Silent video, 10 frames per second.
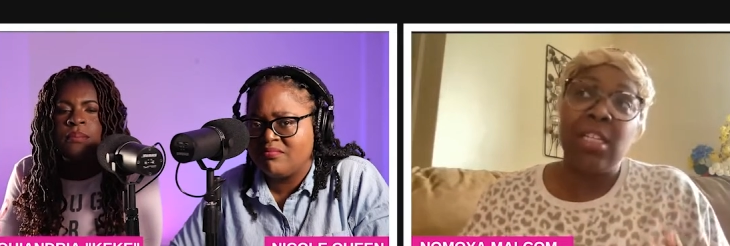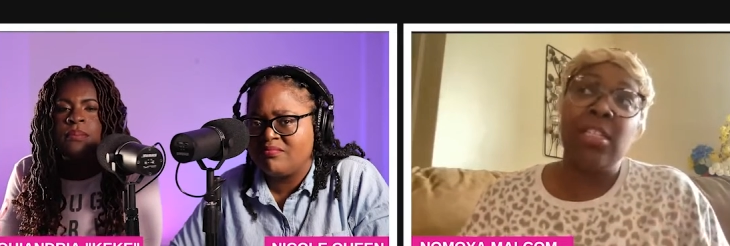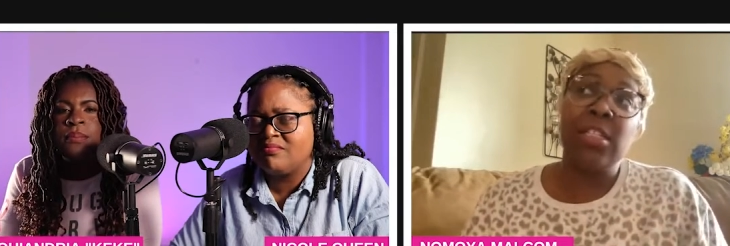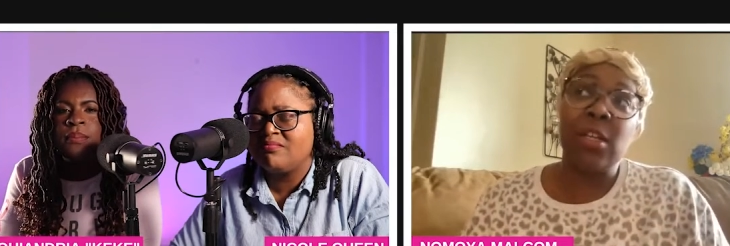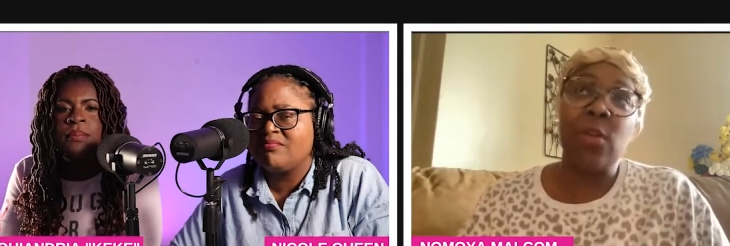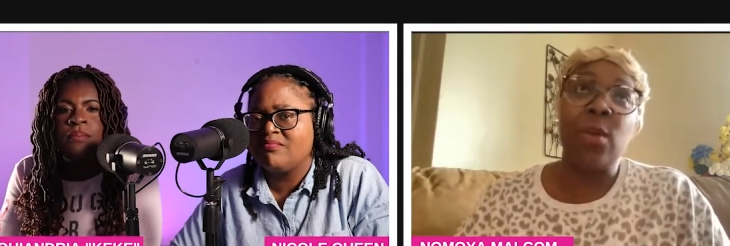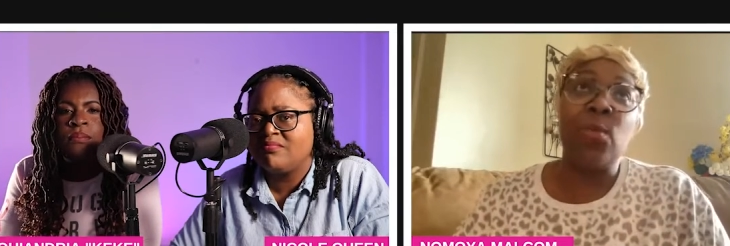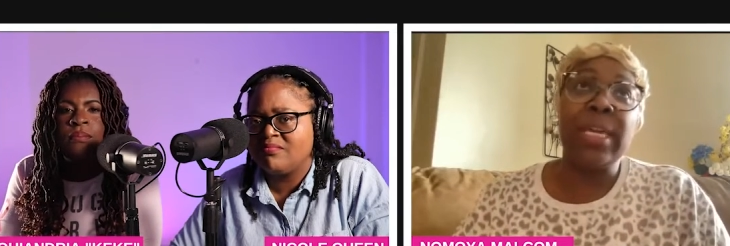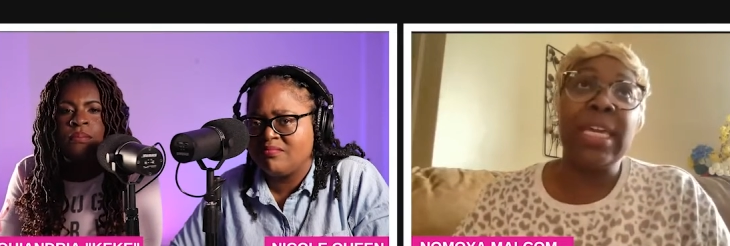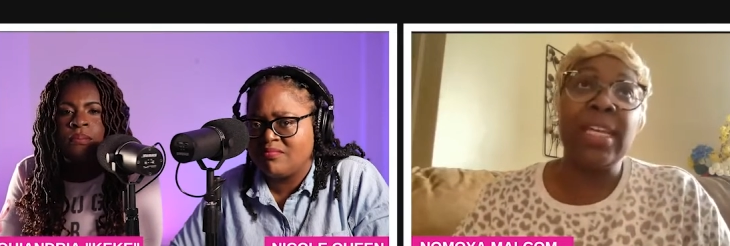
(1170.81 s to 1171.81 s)
Speaker 1: so that
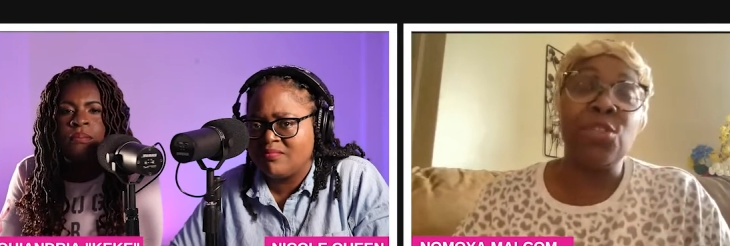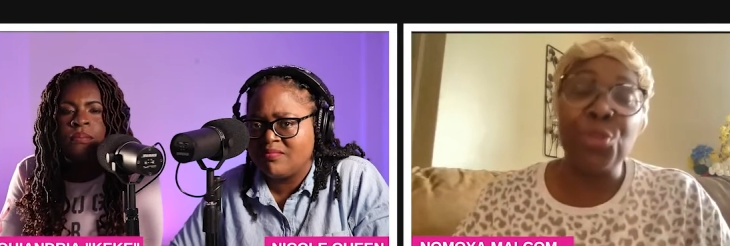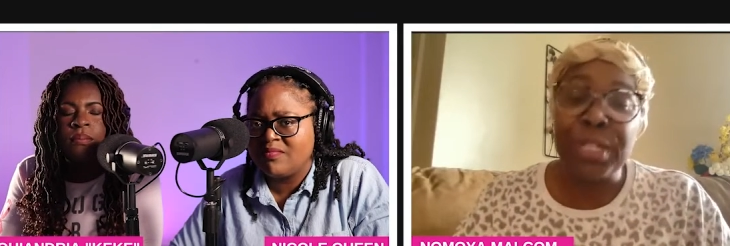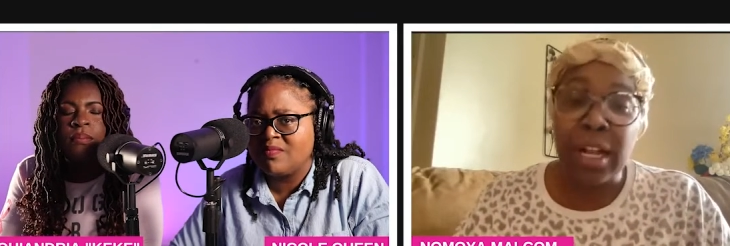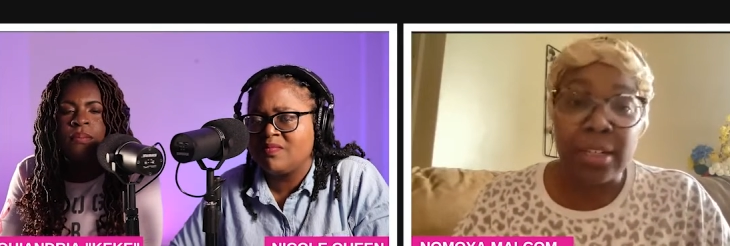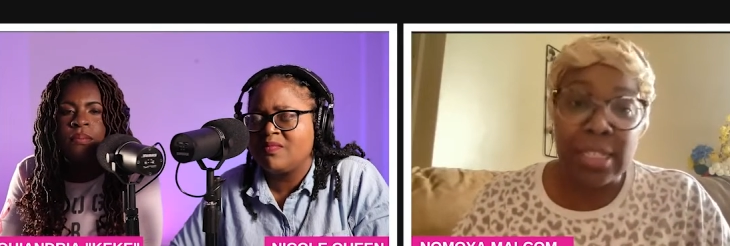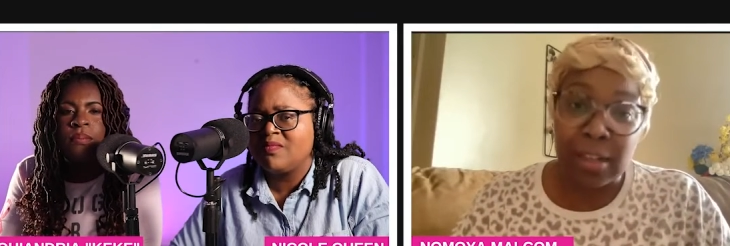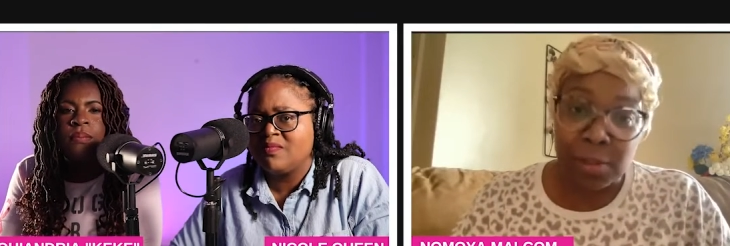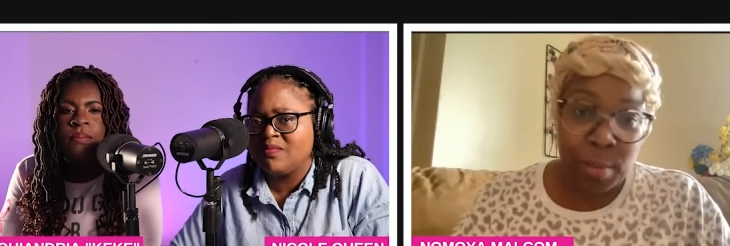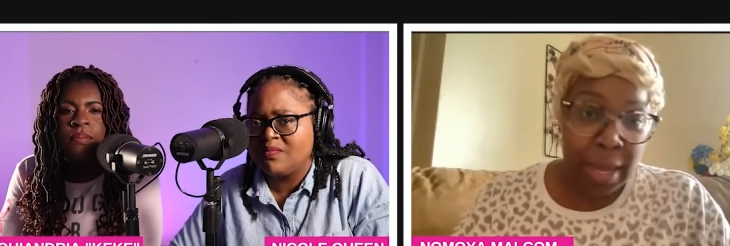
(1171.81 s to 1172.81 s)
we can treat
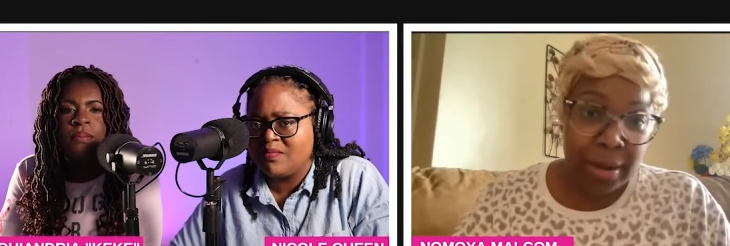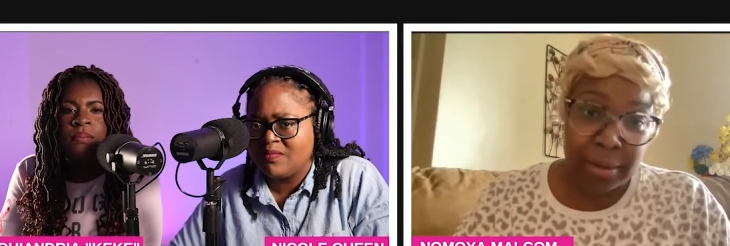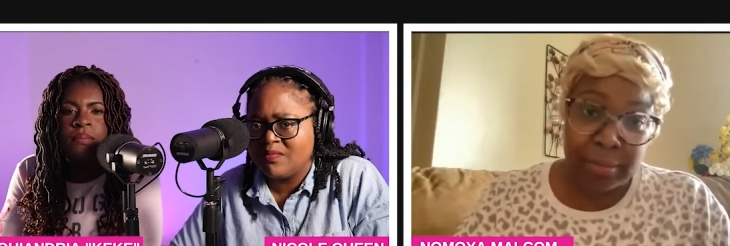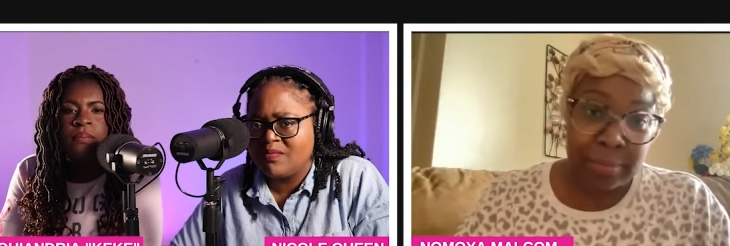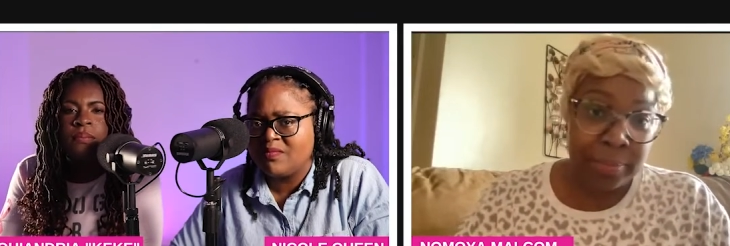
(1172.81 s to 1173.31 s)
ourselves better.